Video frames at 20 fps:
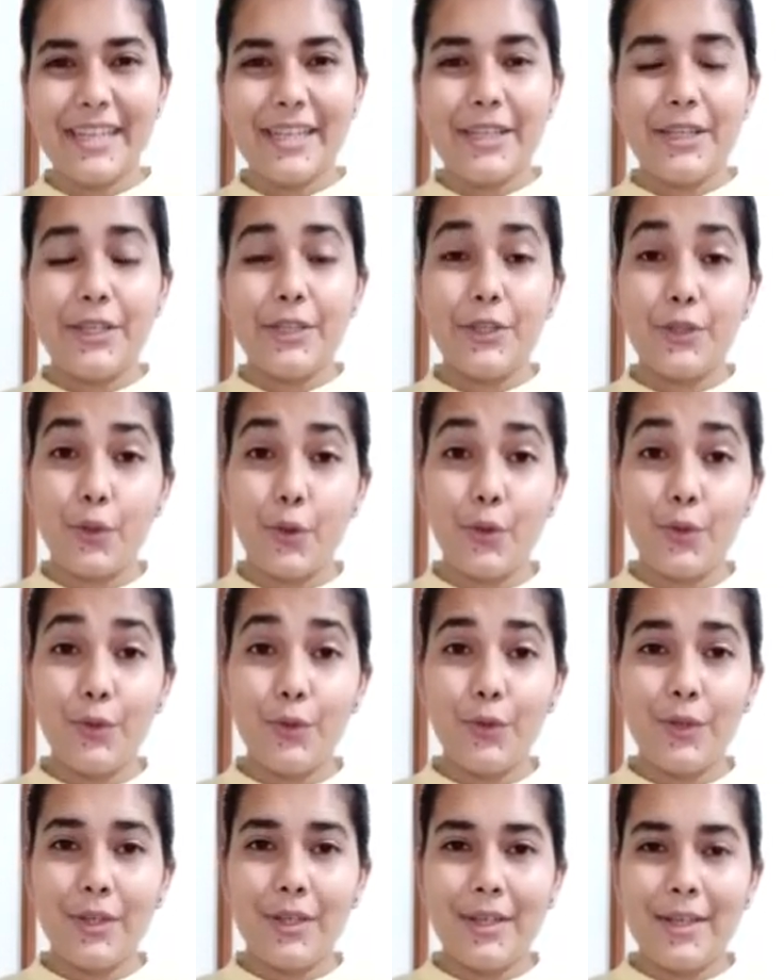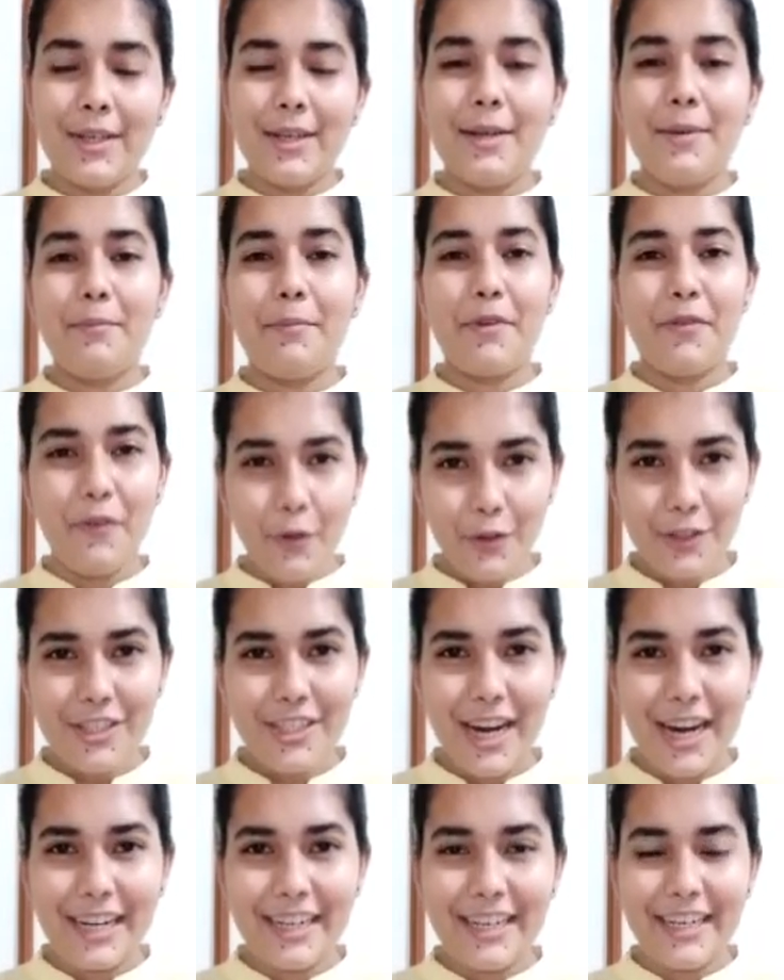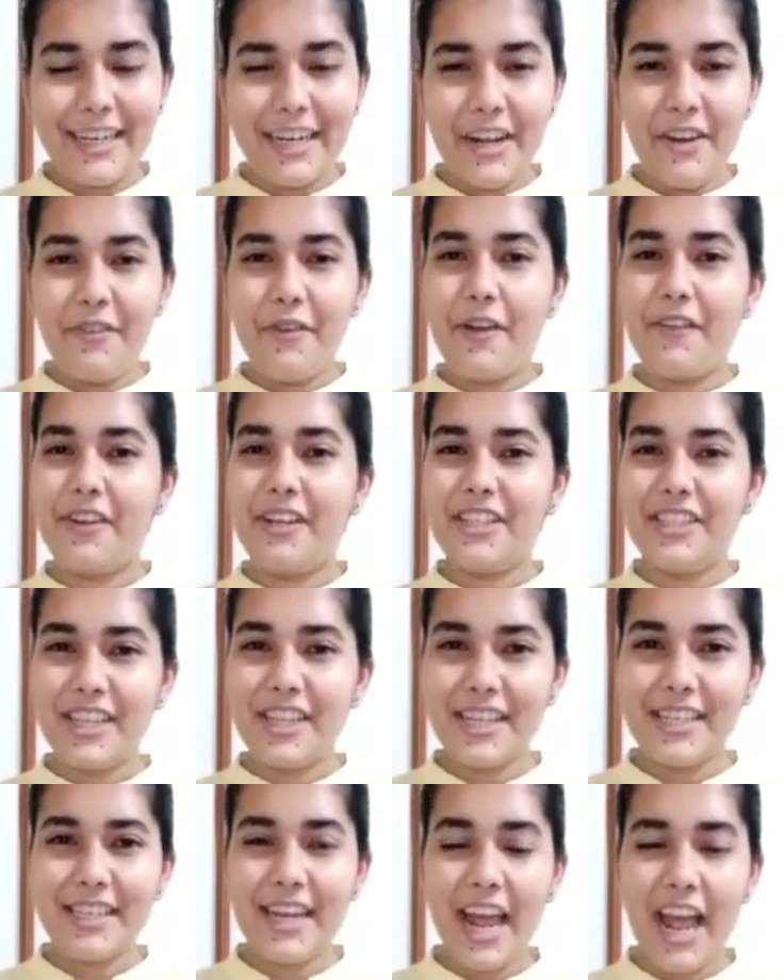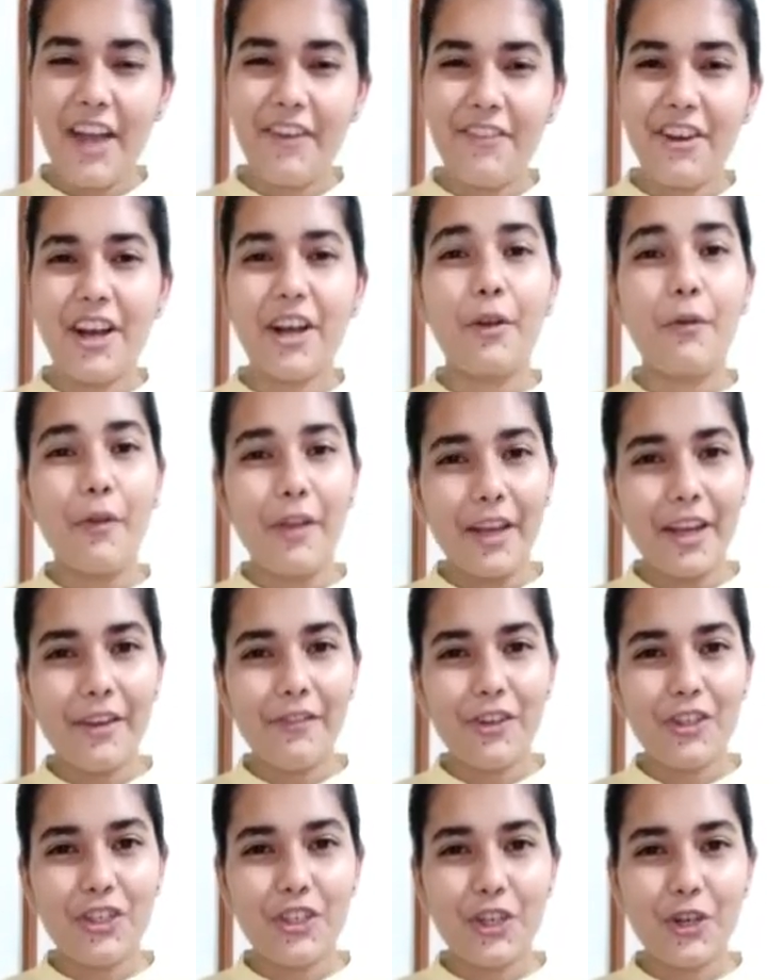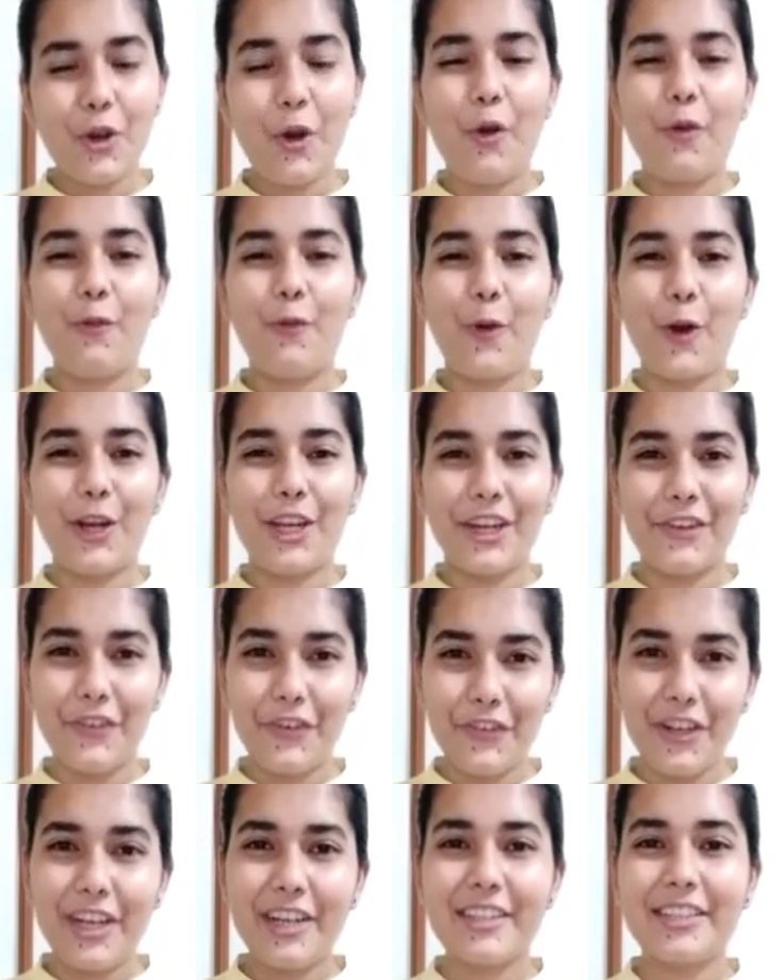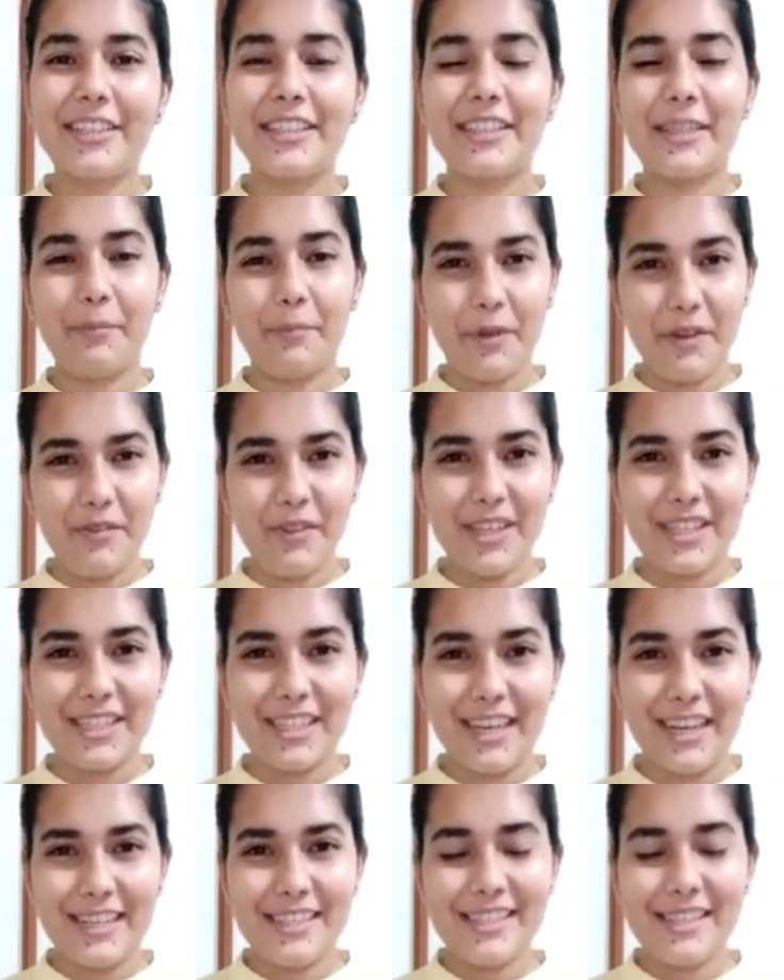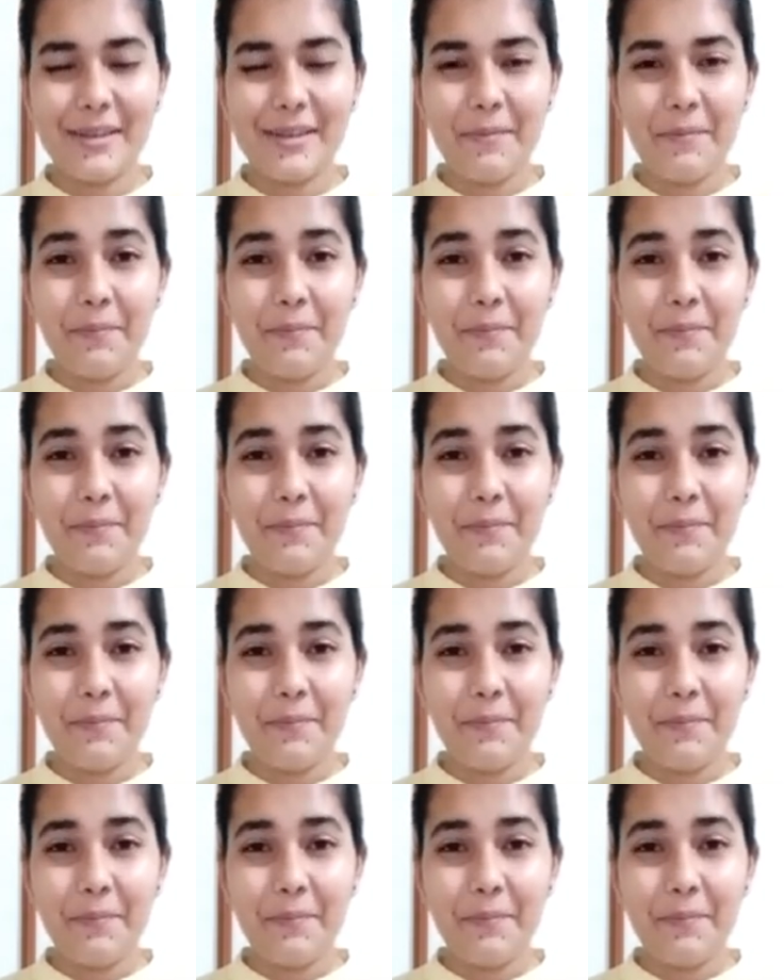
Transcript: So before starting, we will just have a quick revision of whatever we learned in the previous class.